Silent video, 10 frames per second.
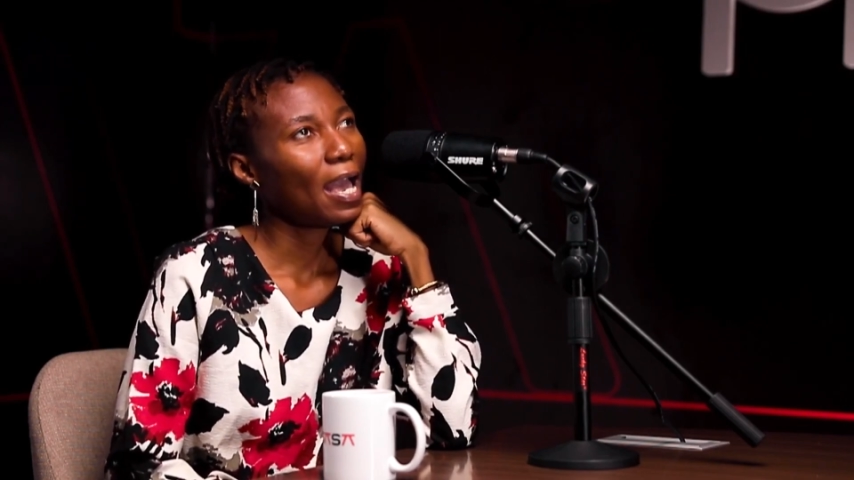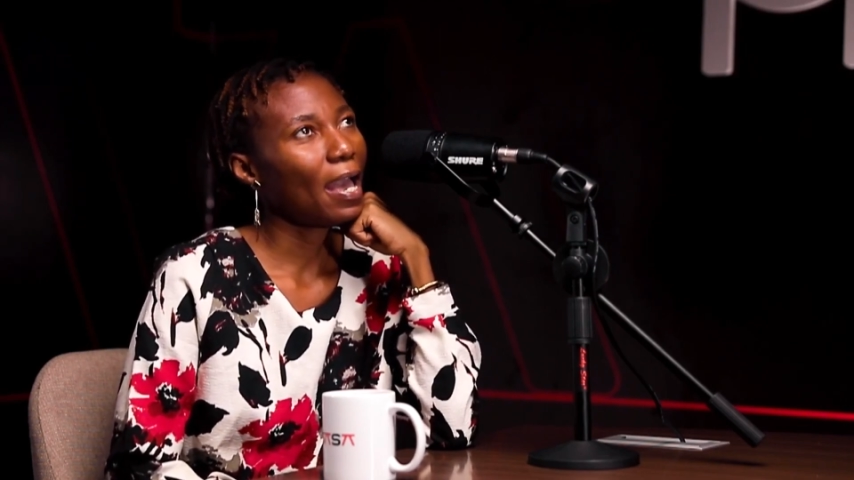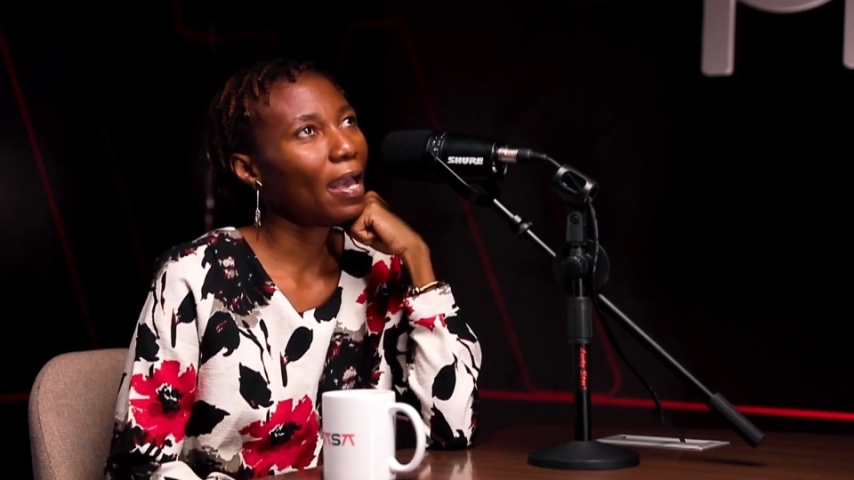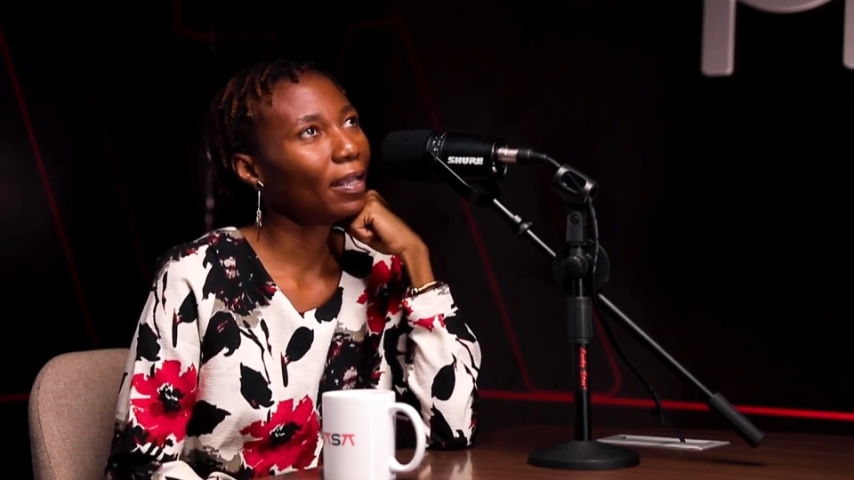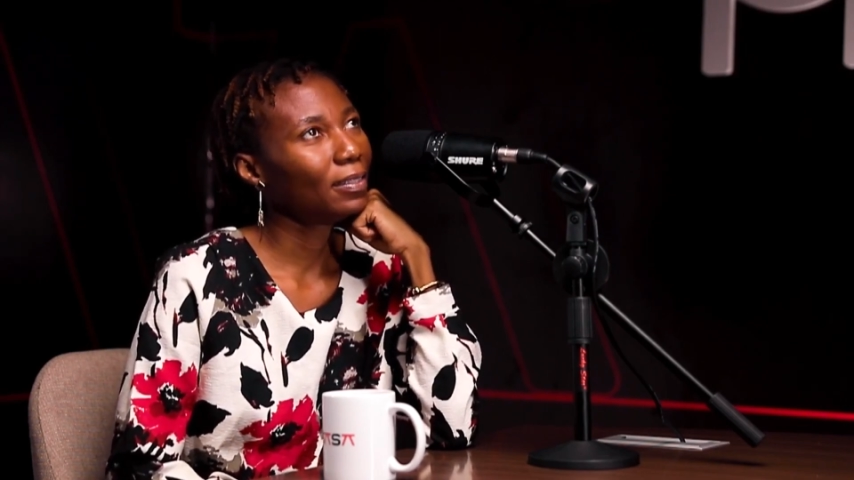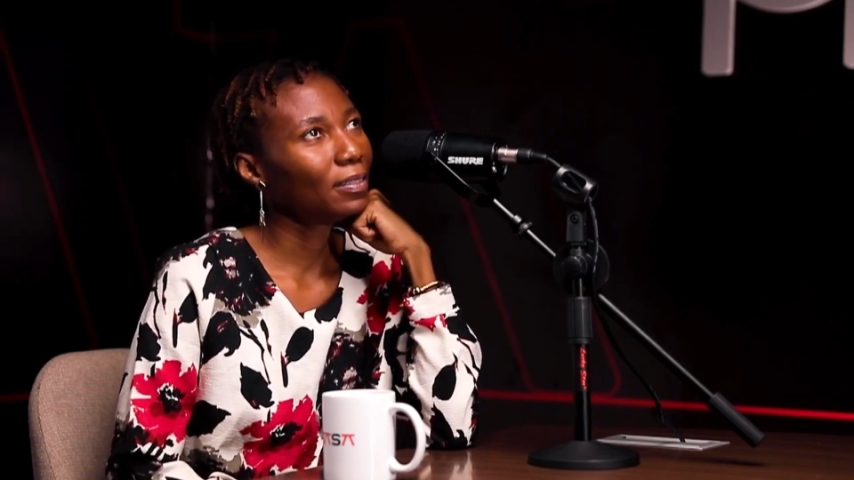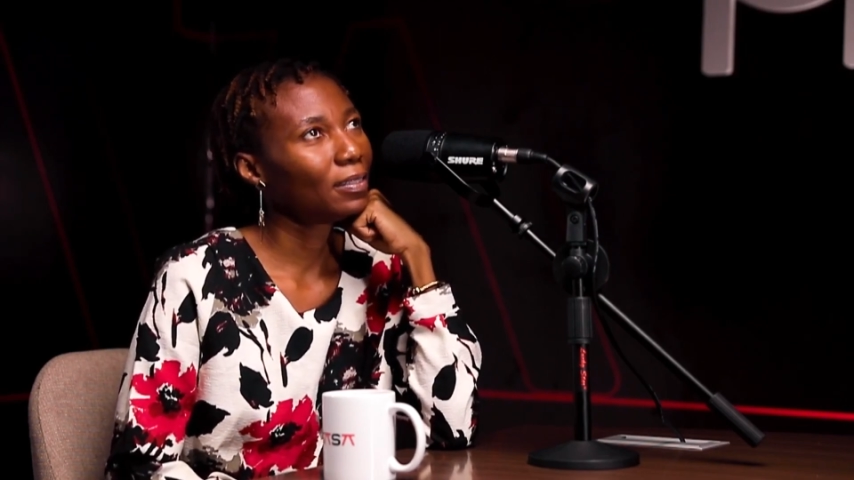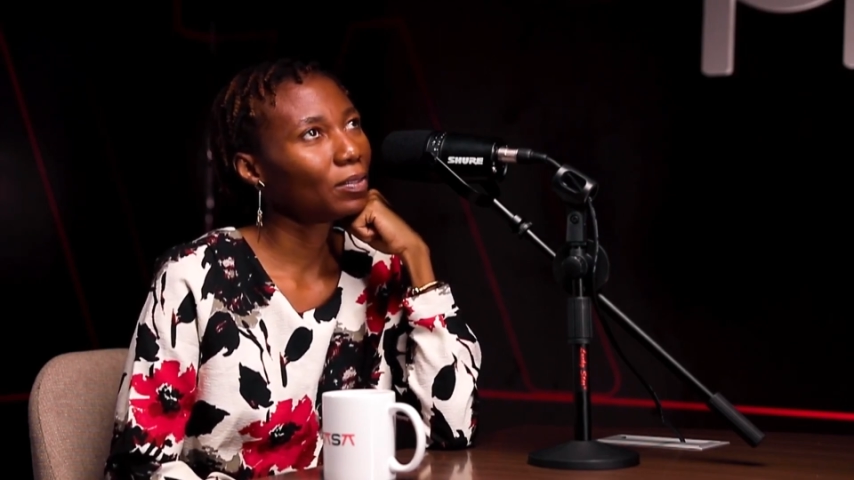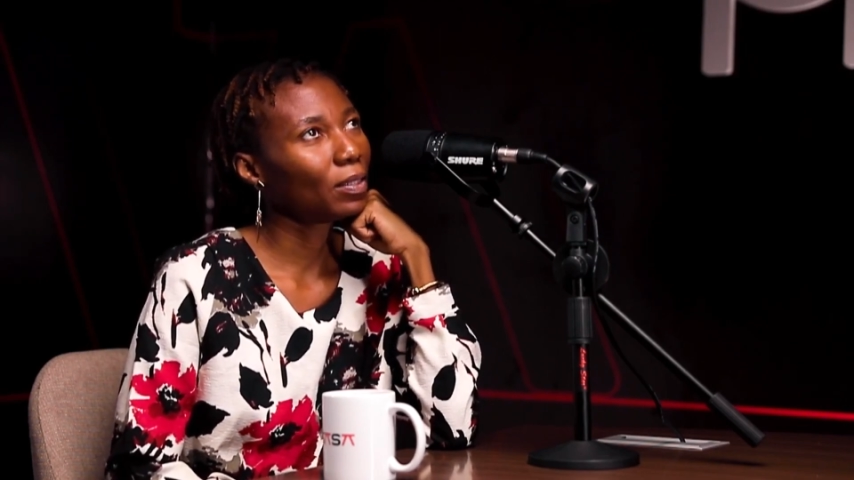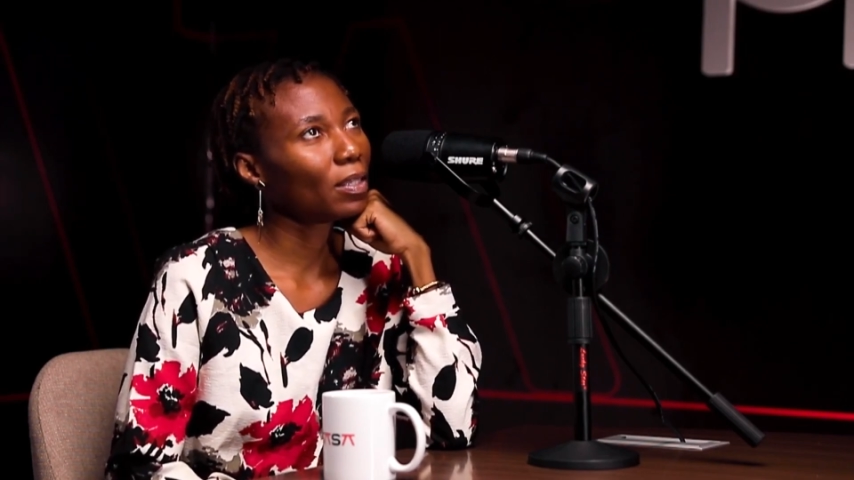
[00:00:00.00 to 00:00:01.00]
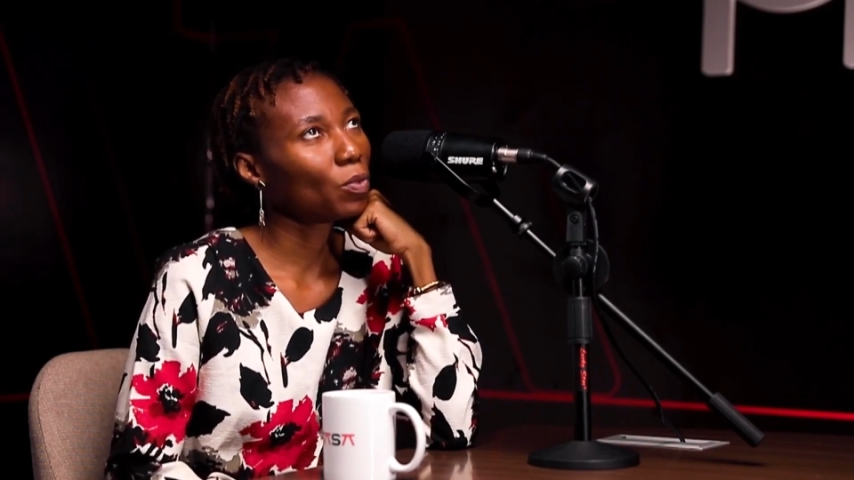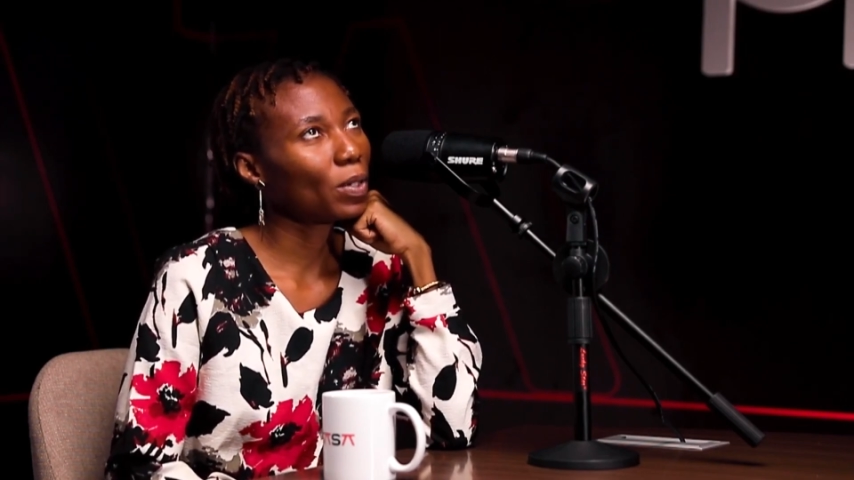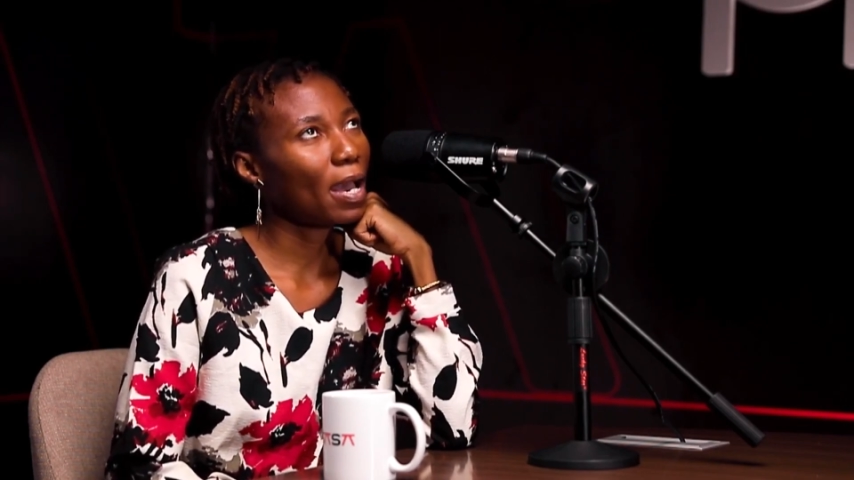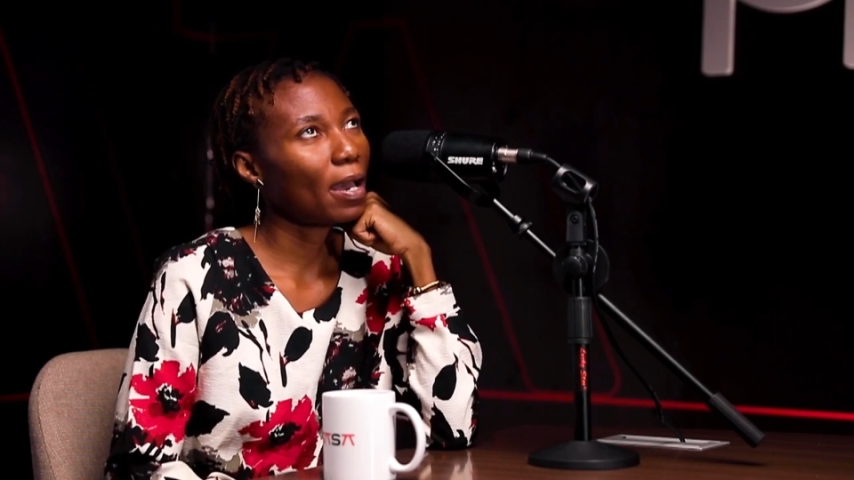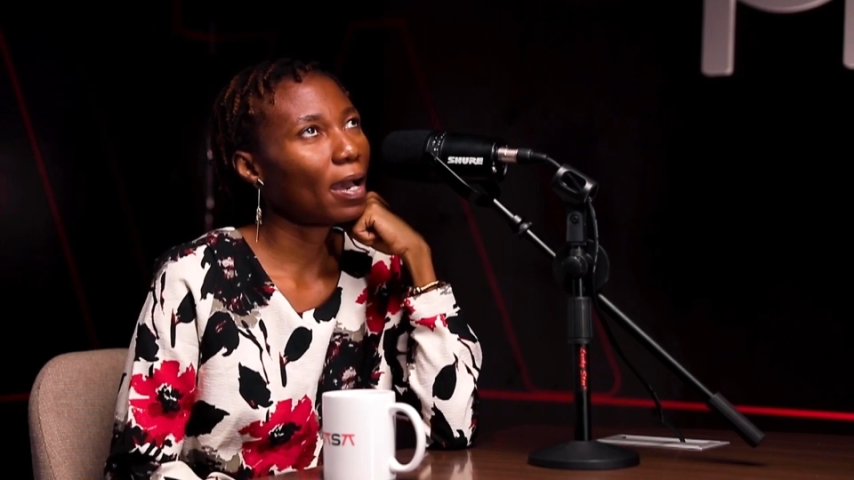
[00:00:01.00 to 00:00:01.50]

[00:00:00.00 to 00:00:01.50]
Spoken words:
And they would